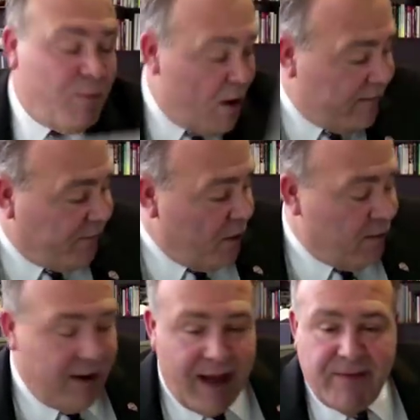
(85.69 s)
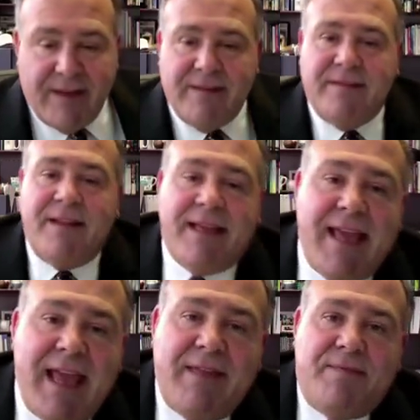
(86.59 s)
brought it forward. And the
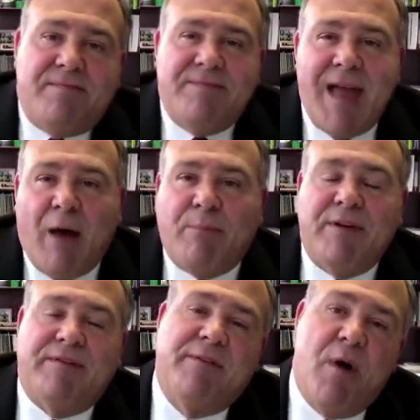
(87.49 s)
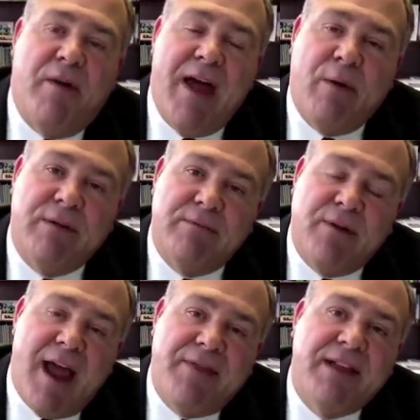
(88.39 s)
key output from all that
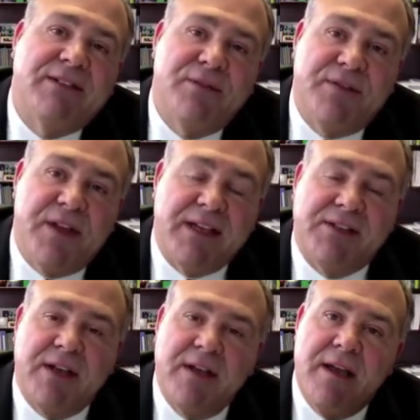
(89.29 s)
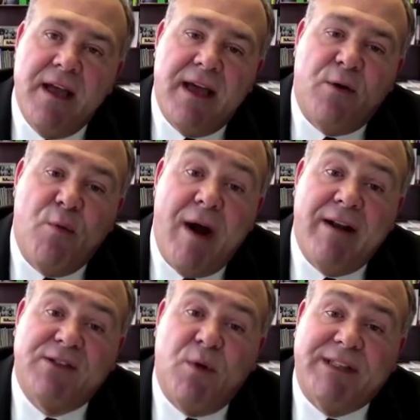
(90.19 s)
were I think two things: an
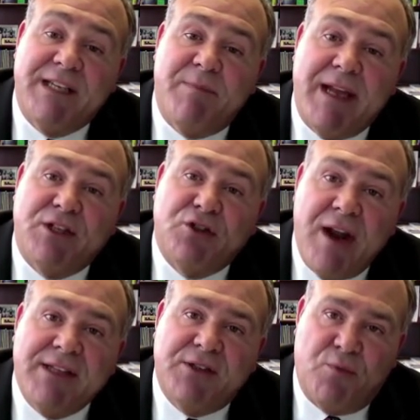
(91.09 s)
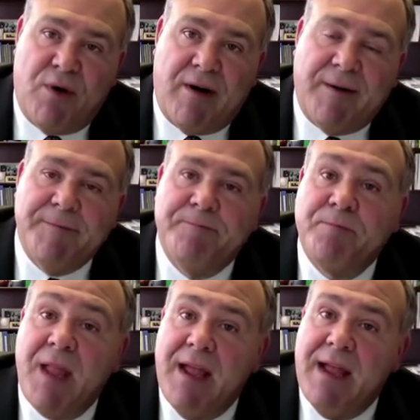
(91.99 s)
awareness of what these big trends were,
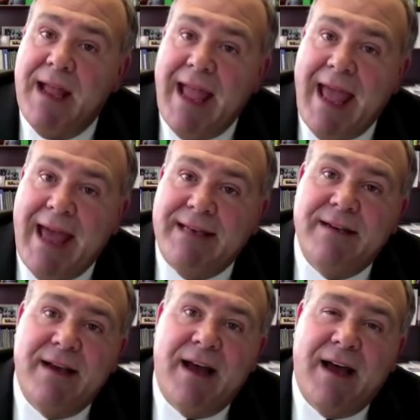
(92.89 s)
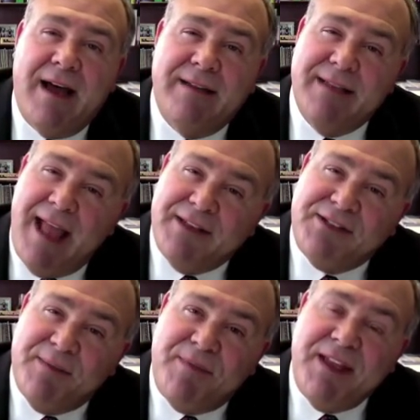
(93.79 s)
and
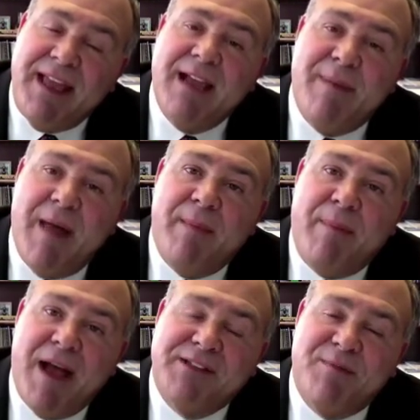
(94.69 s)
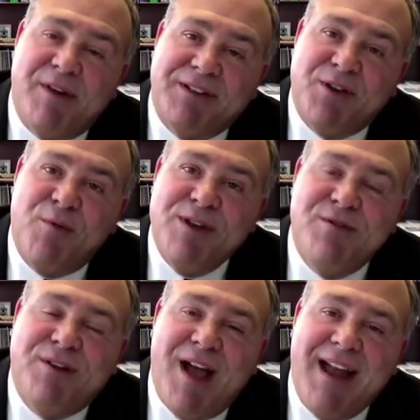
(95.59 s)
some thinking about the possibility. So when
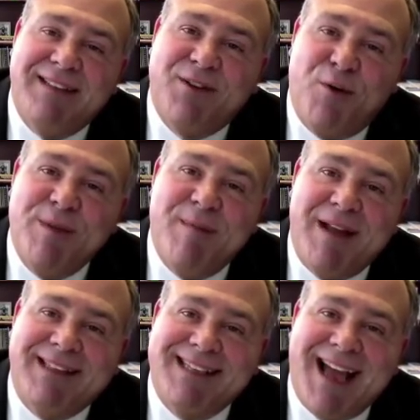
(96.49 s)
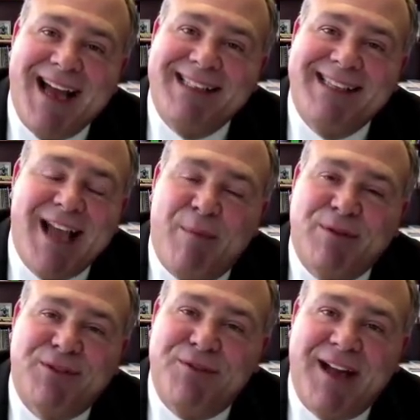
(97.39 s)
you kind of told me about this, I see
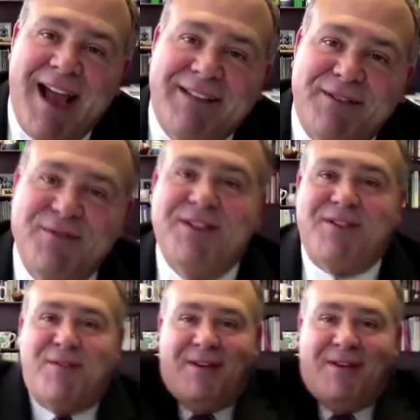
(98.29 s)
opportunity, I had to do this,